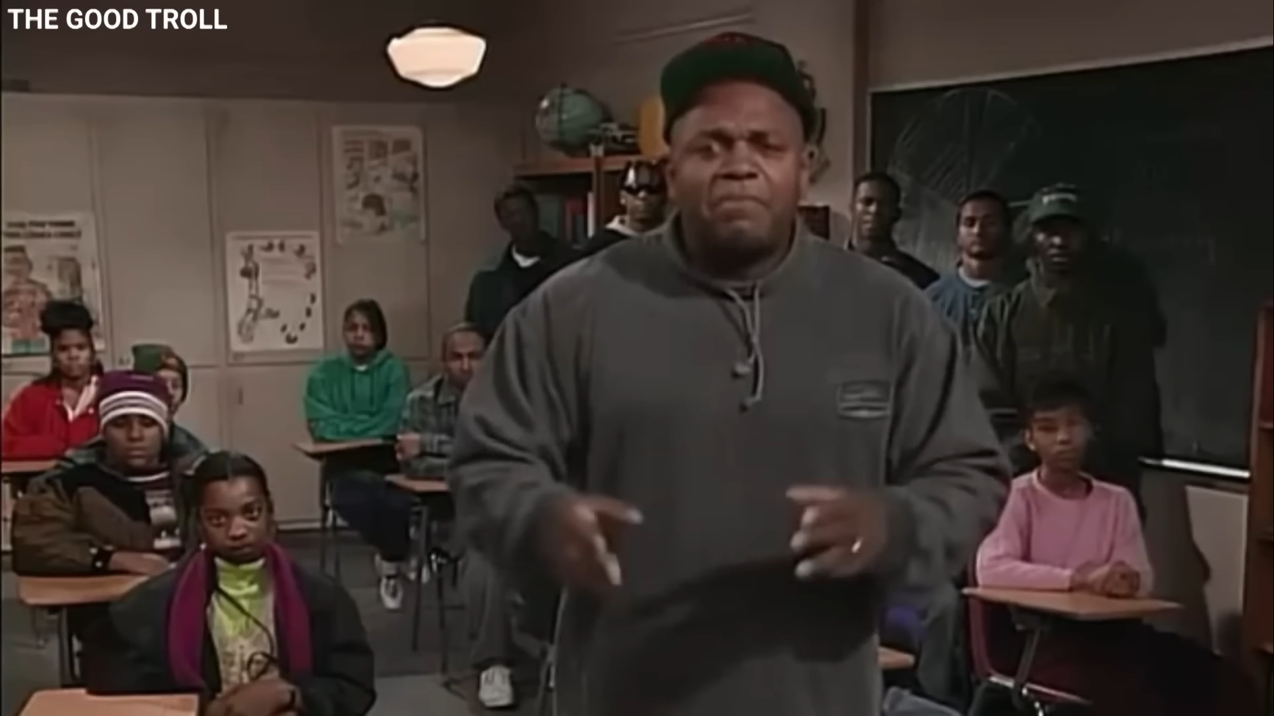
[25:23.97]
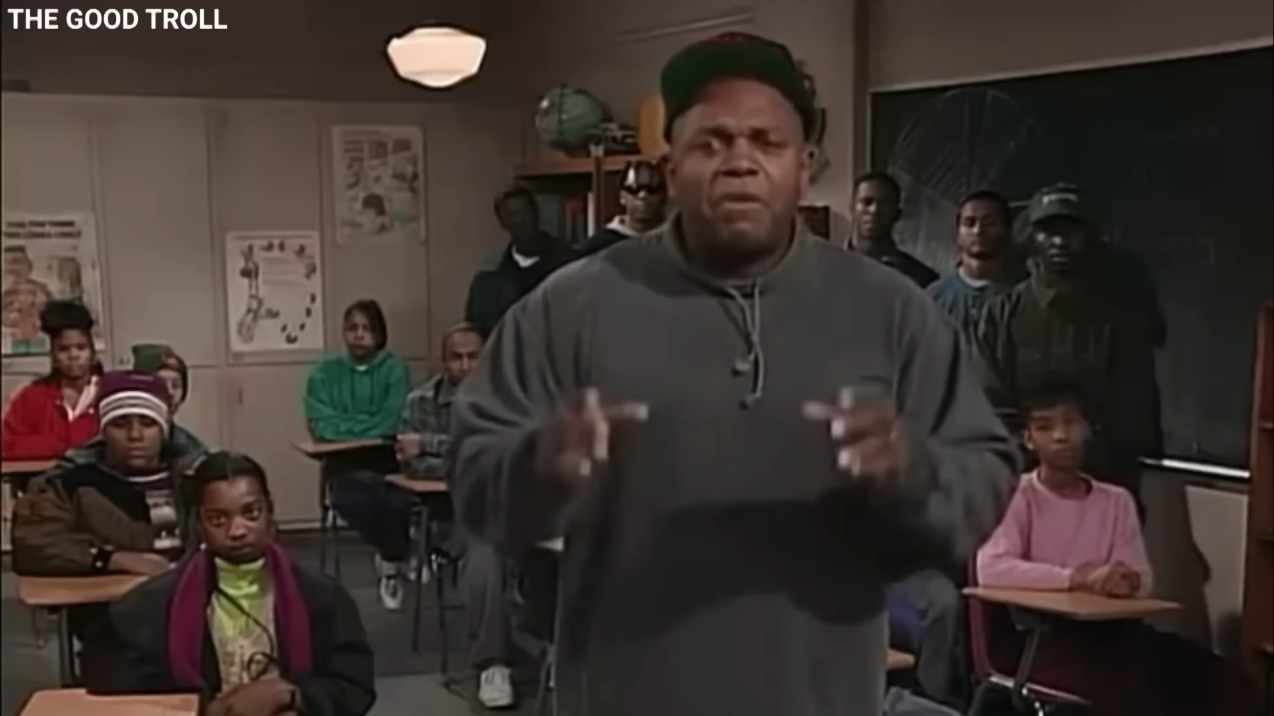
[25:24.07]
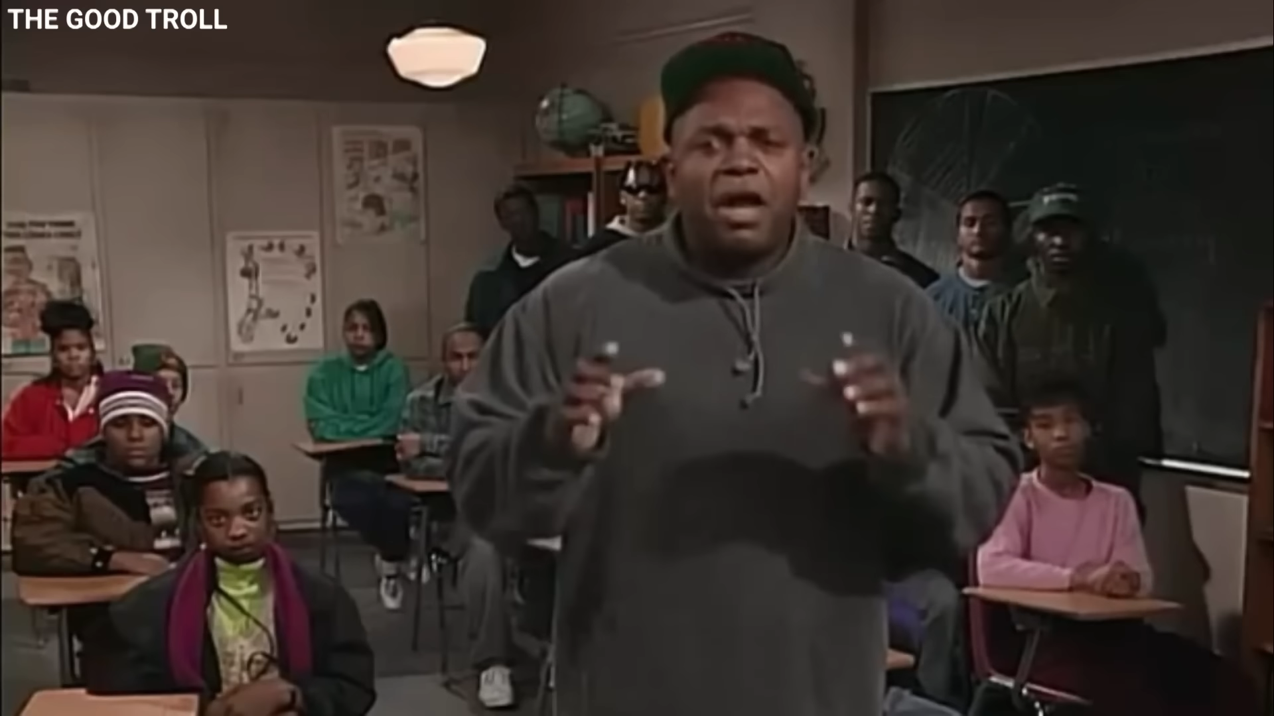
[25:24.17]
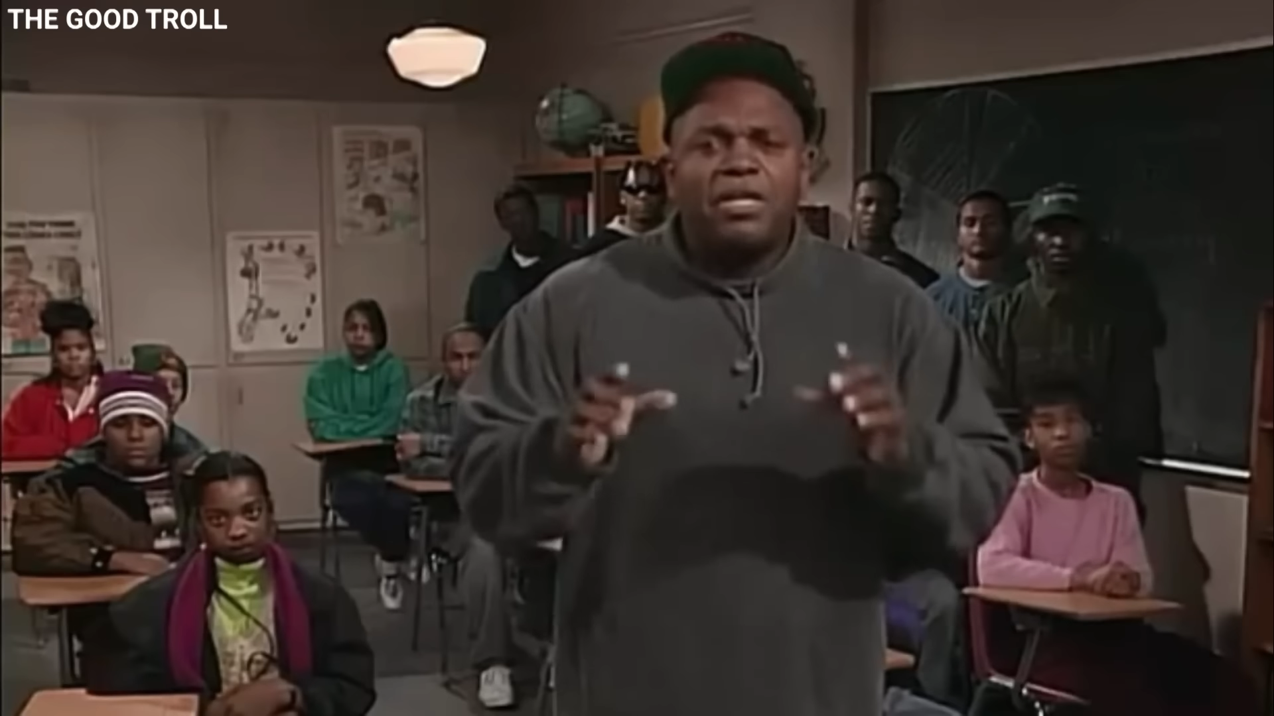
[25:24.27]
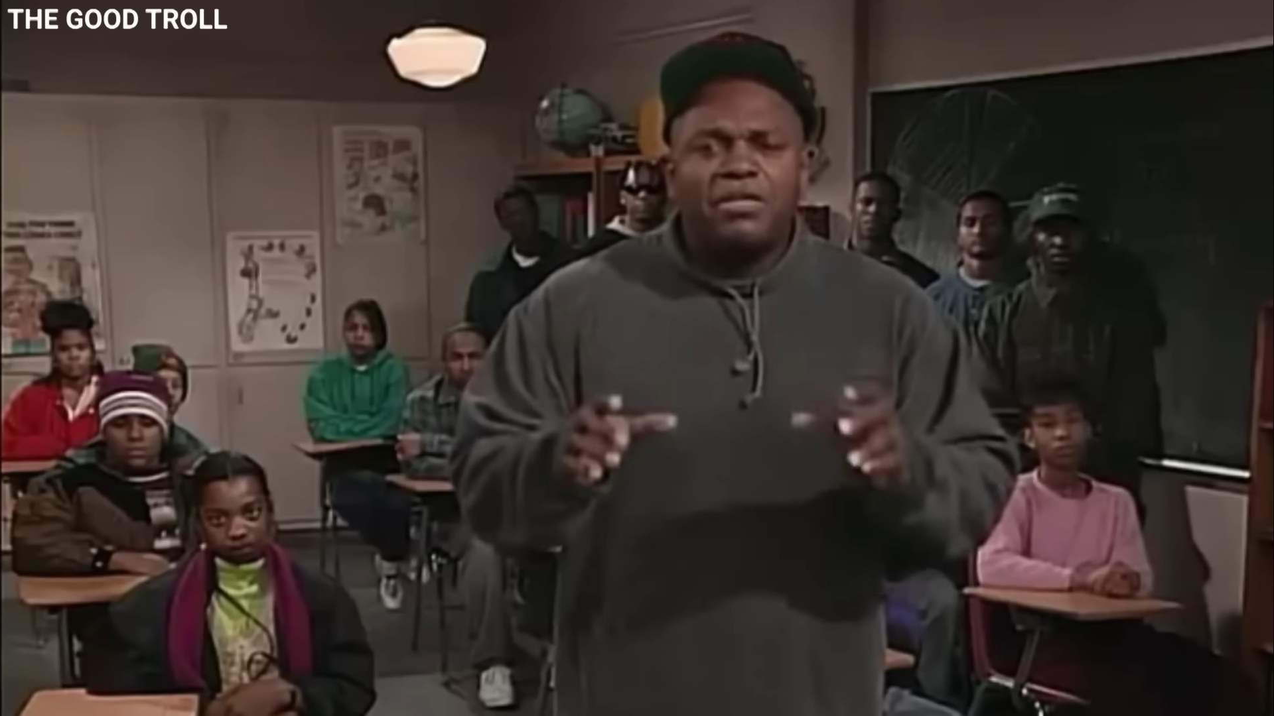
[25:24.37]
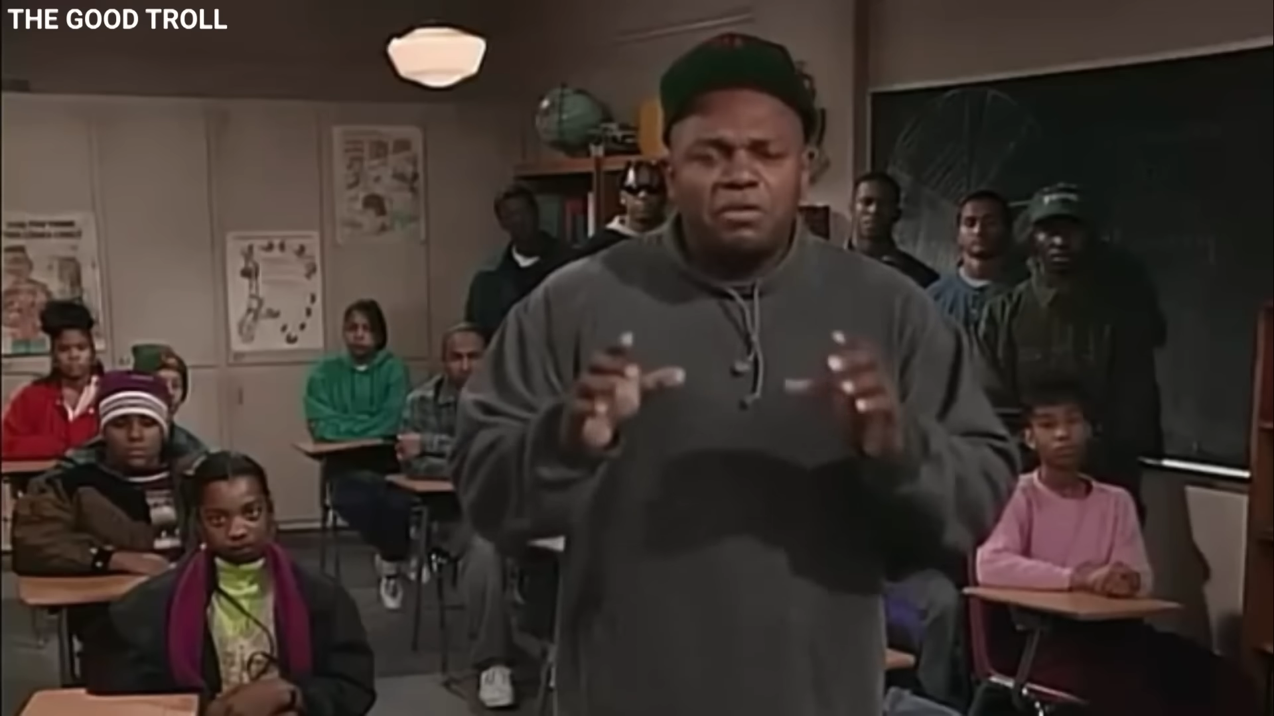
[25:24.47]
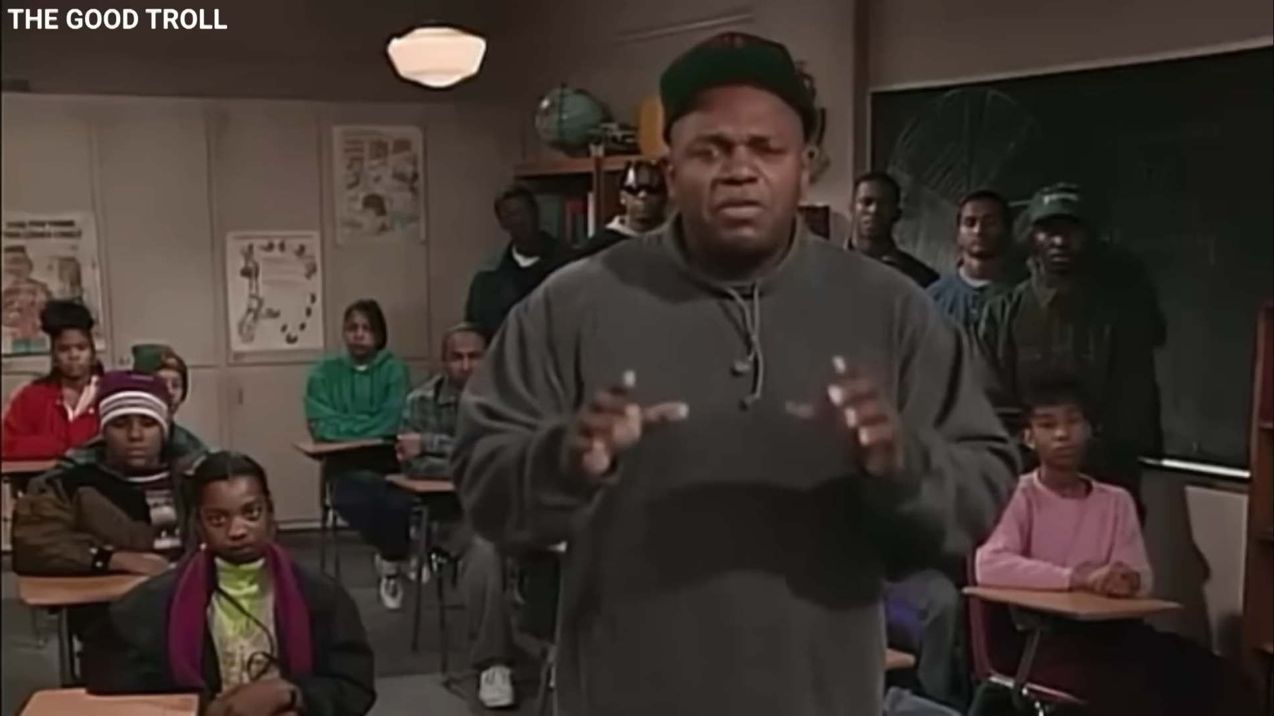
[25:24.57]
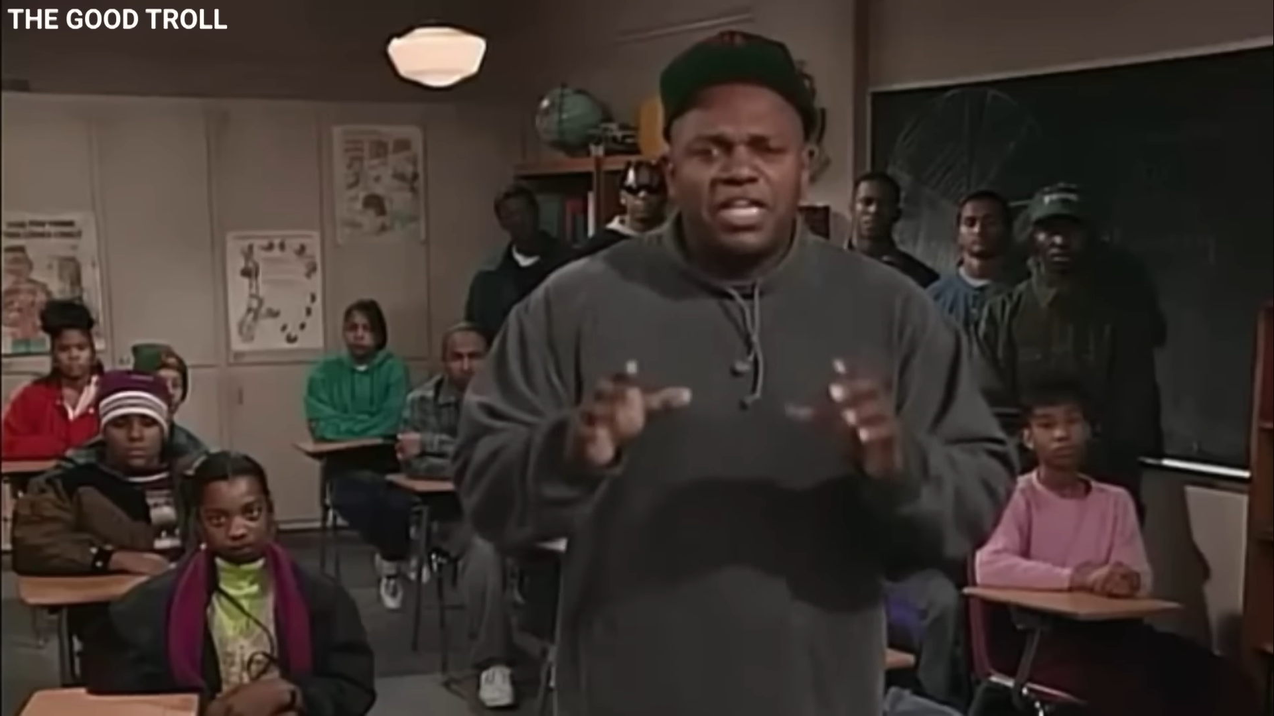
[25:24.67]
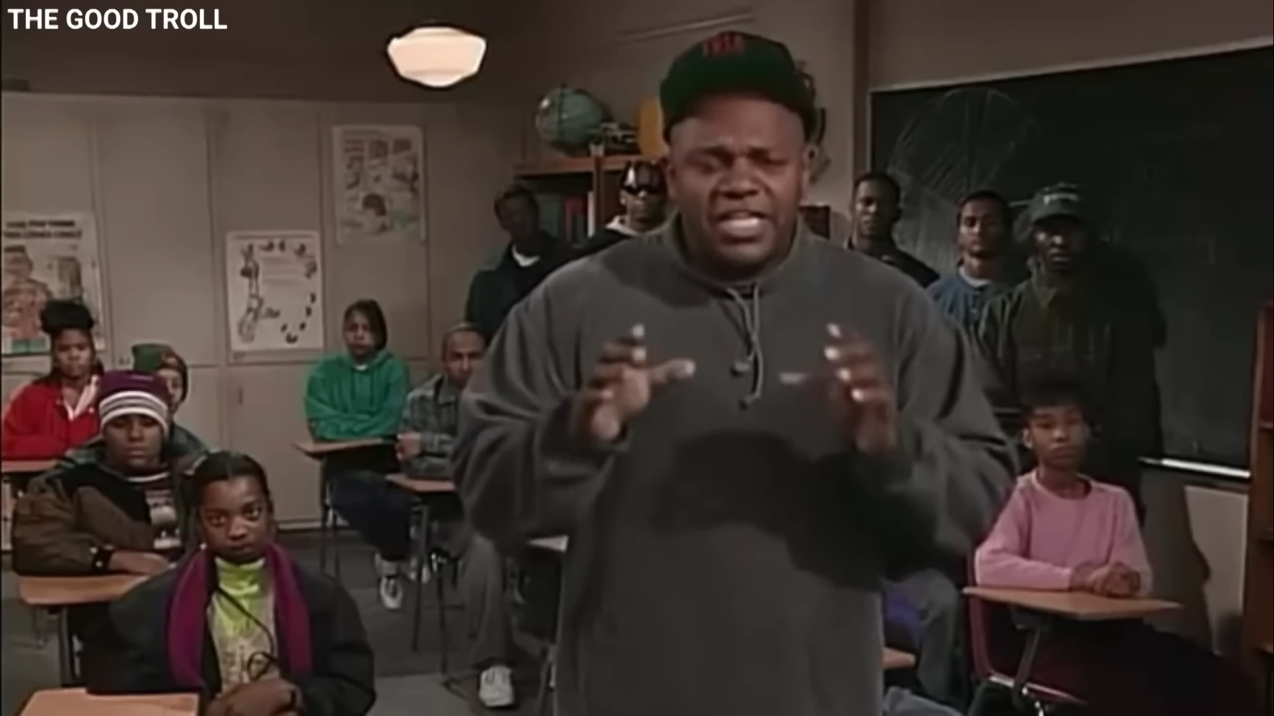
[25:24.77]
Martin Luther